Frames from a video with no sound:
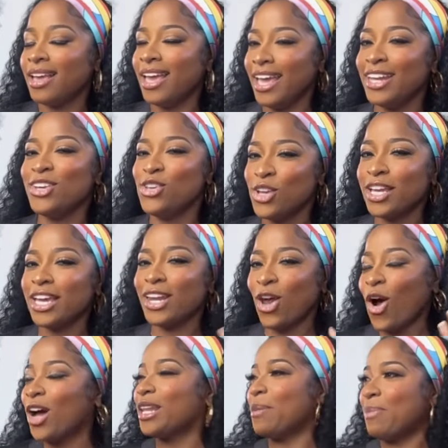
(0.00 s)
You get
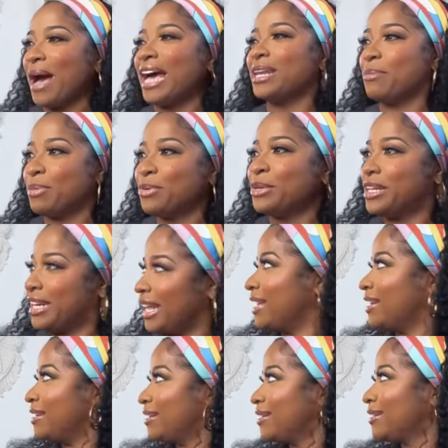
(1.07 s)
all the bonnet in.